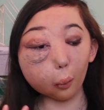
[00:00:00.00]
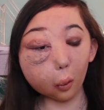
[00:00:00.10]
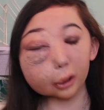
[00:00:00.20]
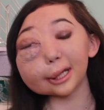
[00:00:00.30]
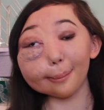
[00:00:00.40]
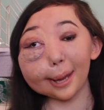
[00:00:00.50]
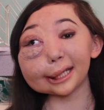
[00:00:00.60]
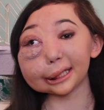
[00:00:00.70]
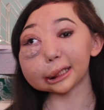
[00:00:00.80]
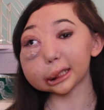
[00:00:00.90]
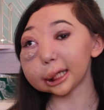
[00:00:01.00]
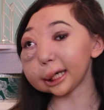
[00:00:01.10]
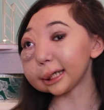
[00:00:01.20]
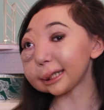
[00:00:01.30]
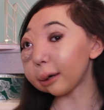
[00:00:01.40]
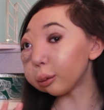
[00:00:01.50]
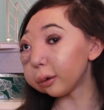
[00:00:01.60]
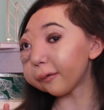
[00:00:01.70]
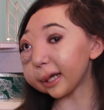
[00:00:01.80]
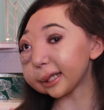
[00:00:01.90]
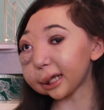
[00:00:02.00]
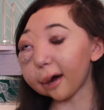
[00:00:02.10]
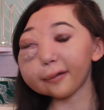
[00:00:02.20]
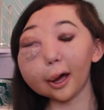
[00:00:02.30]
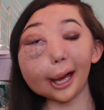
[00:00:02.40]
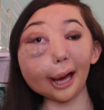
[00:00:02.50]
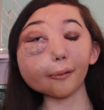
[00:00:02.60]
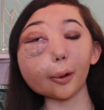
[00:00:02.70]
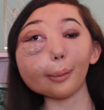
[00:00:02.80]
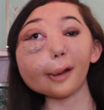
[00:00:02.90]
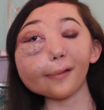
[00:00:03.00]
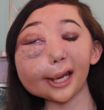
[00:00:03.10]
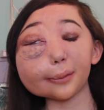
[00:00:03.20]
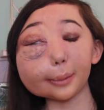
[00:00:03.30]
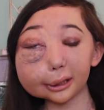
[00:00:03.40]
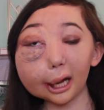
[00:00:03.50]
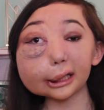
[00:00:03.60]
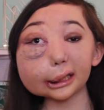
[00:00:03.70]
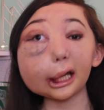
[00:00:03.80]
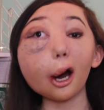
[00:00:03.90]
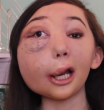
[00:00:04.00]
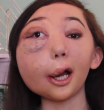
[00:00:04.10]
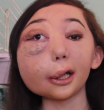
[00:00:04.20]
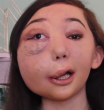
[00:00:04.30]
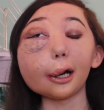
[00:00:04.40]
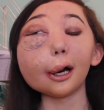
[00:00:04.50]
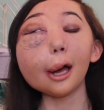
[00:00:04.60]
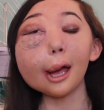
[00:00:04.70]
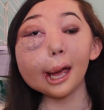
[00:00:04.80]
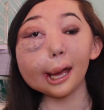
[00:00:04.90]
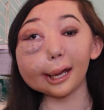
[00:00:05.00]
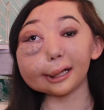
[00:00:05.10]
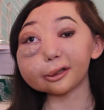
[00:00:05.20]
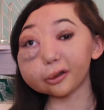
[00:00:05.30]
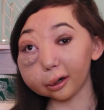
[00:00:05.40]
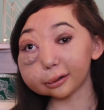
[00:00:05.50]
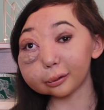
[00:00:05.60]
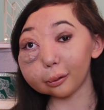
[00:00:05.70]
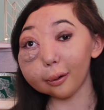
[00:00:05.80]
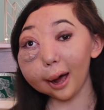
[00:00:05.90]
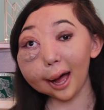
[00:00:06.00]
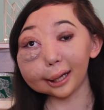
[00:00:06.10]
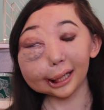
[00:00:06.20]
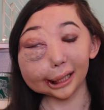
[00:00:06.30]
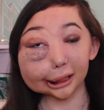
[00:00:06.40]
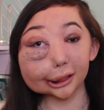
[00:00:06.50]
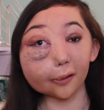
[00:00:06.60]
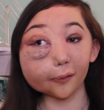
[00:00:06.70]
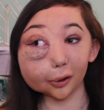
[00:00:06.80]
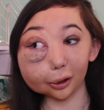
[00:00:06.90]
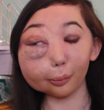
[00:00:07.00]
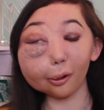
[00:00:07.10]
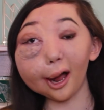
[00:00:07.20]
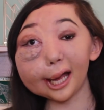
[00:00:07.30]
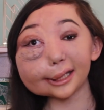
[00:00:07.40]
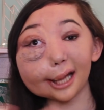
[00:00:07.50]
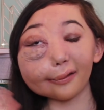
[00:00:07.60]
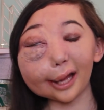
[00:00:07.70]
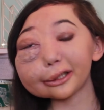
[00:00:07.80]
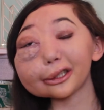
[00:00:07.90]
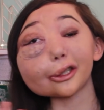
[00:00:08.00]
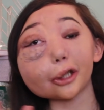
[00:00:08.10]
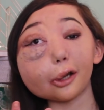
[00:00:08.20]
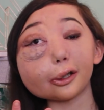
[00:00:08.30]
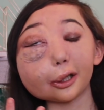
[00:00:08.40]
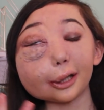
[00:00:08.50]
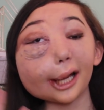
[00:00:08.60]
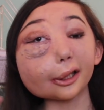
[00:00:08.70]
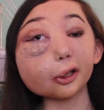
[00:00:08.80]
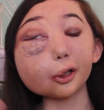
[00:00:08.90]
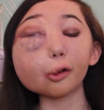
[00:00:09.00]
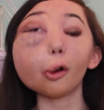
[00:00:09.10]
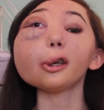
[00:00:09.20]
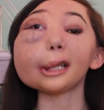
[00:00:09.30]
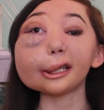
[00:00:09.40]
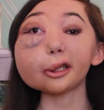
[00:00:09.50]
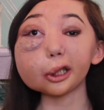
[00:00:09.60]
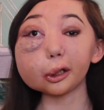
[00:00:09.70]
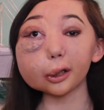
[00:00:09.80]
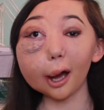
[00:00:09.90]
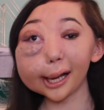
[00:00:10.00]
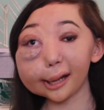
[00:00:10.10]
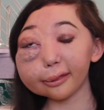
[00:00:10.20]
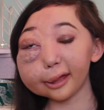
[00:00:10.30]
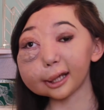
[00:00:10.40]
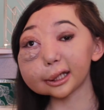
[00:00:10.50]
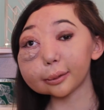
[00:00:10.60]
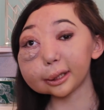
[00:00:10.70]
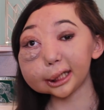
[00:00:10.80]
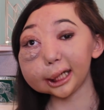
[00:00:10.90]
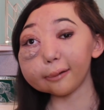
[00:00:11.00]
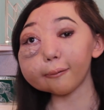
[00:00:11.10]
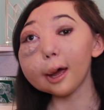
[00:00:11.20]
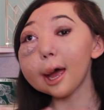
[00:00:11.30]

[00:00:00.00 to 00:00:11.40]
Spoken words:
What's amazing to think is that all of this stuff that I have on my face besides the eyeliner is drugstore and is of a good price, and that just shows you that you do not need to use high-end things to achieve